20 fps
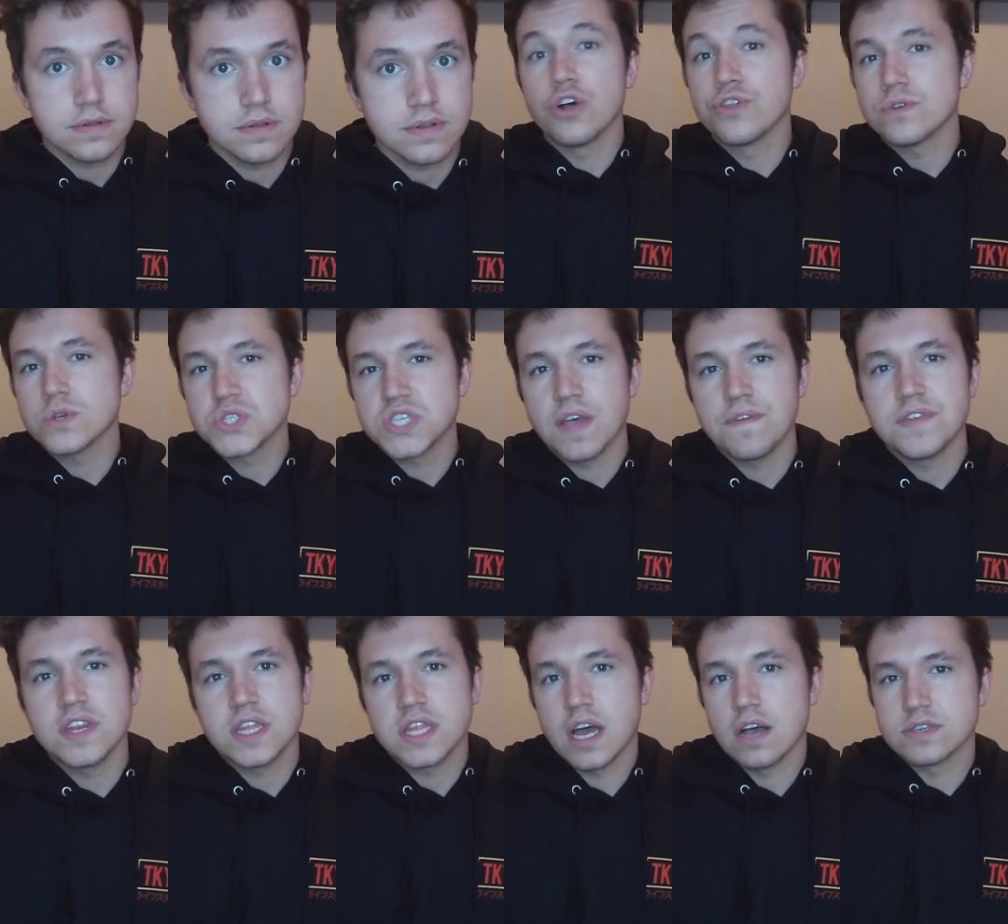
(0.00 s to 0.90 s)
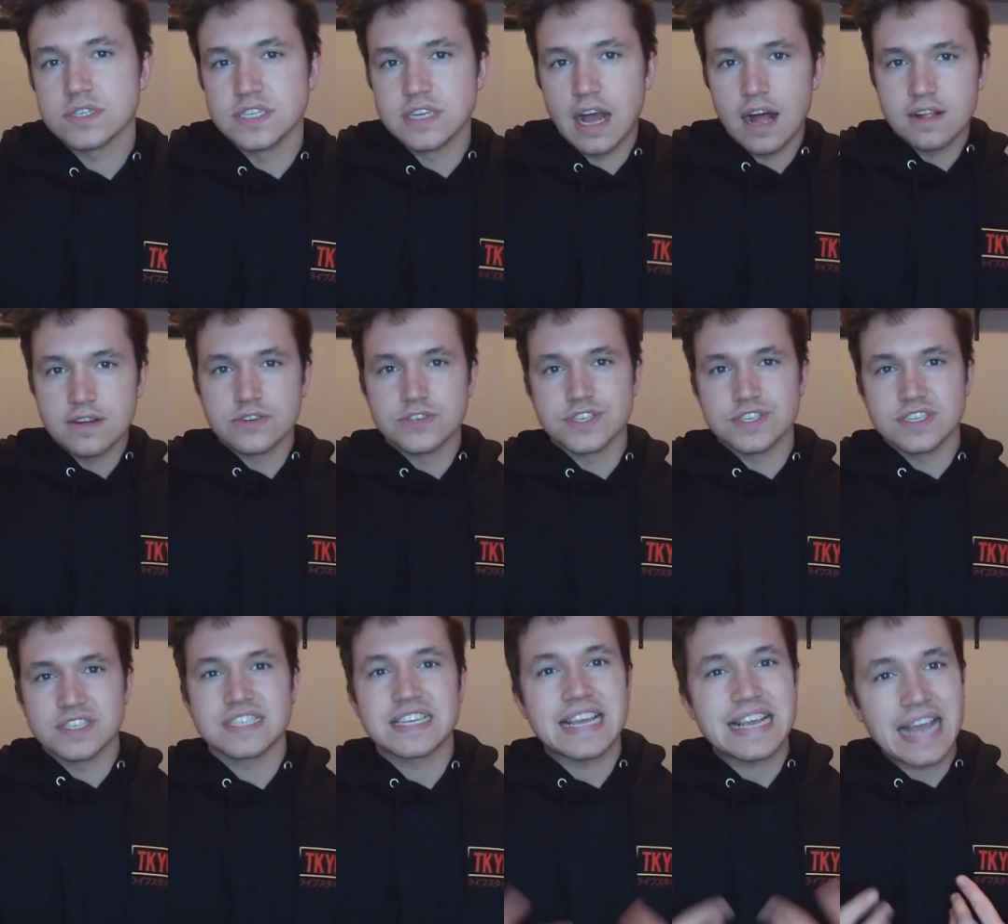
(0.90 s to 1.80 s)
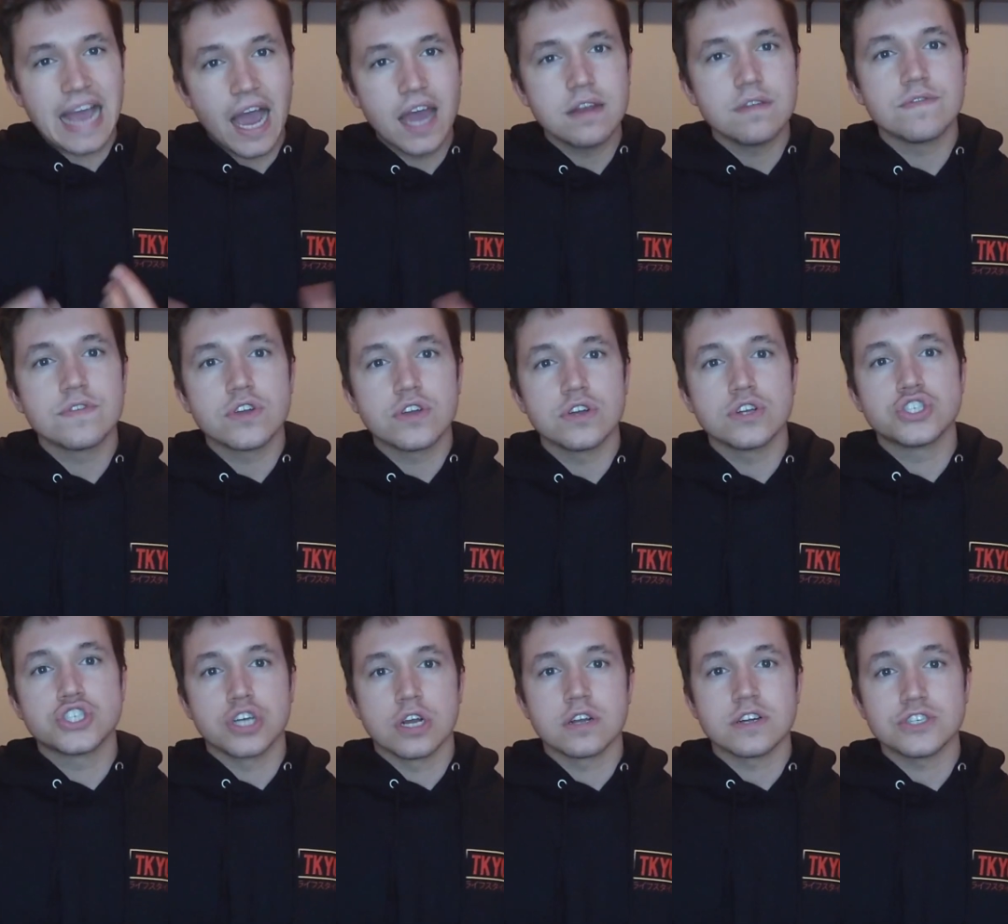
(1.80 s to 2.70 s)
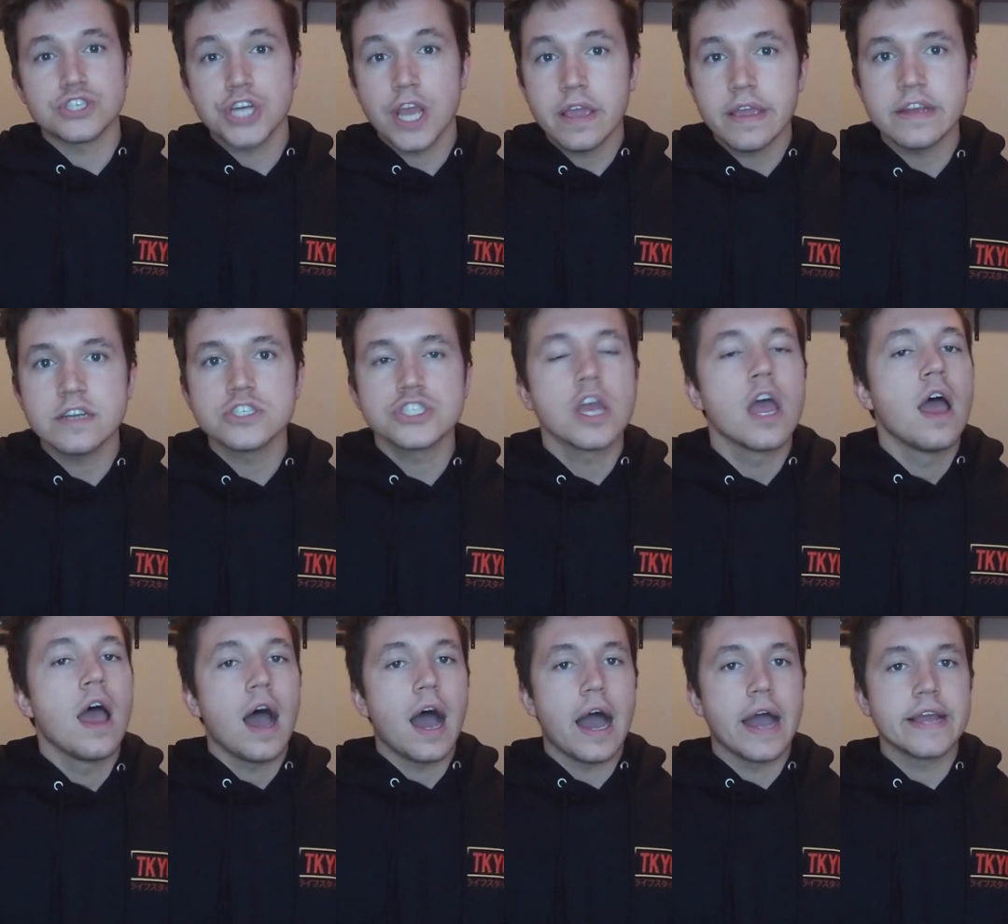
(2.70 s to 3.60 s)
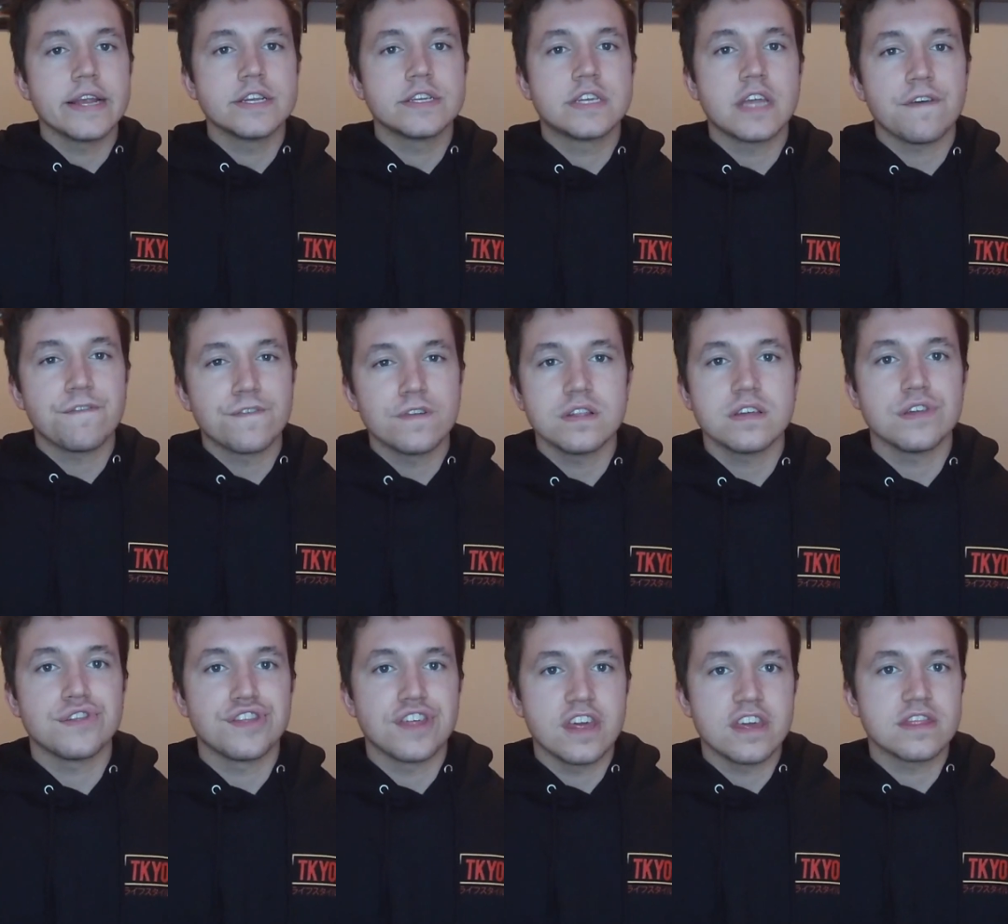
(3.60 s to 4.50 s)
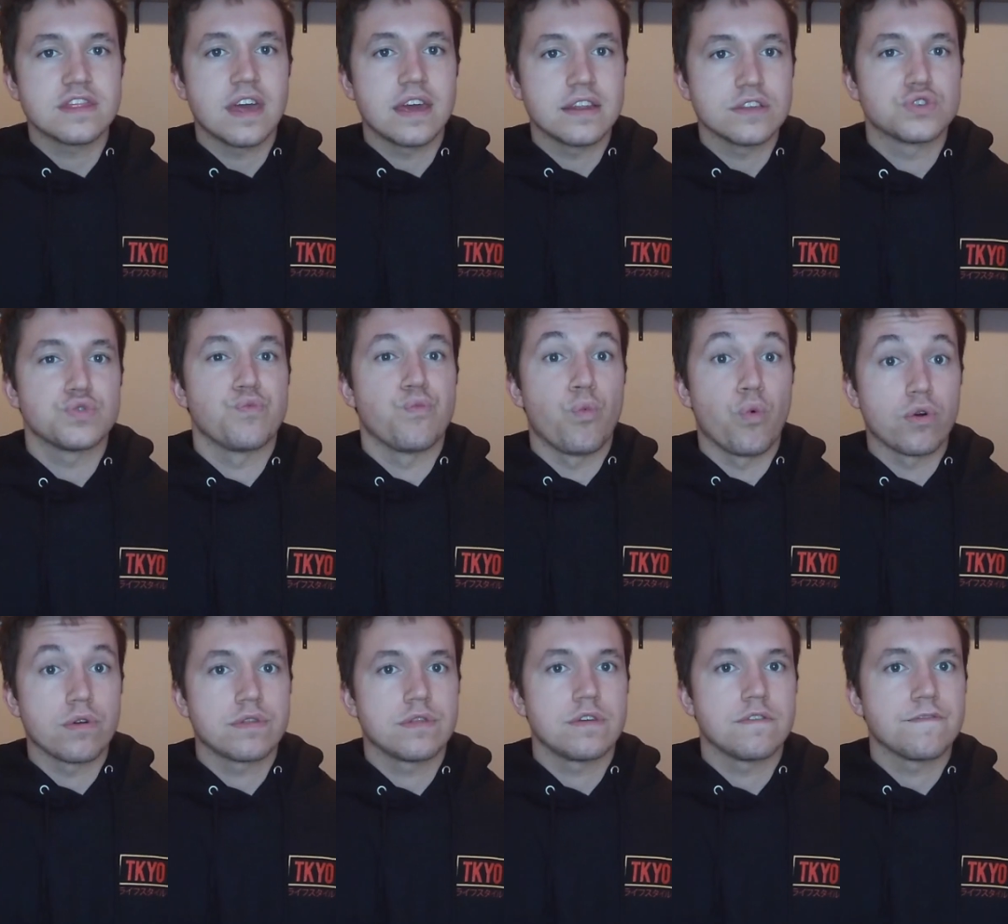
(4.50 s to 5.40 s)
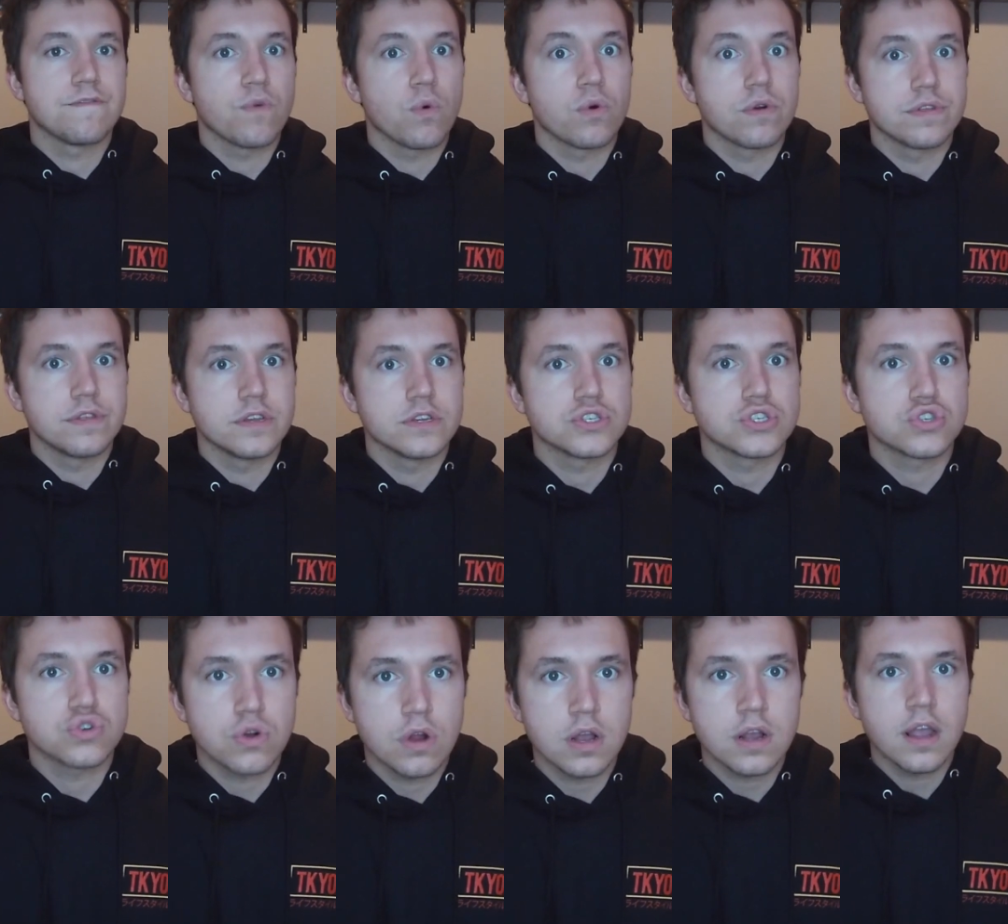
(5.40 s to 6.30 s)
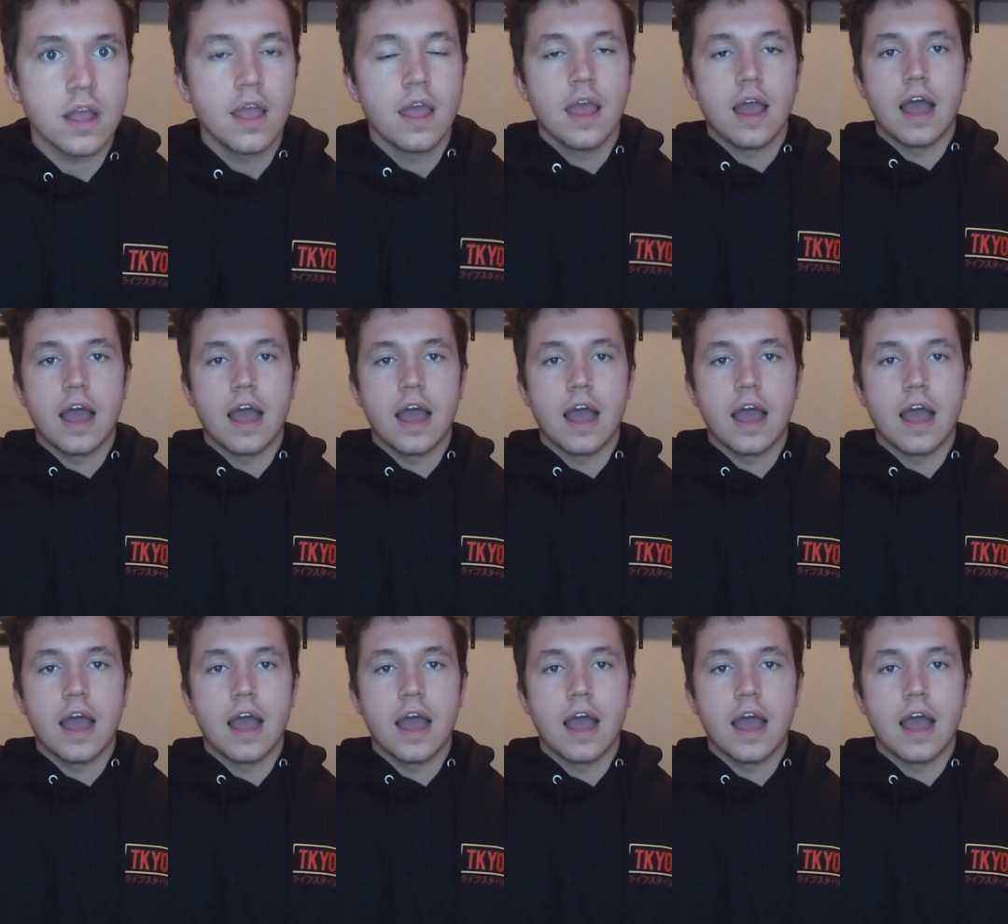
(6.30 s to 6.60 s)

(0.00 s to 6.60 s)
Although $70,000 is kind of a good chunk of change, I definitely think that it's worth it for this truck.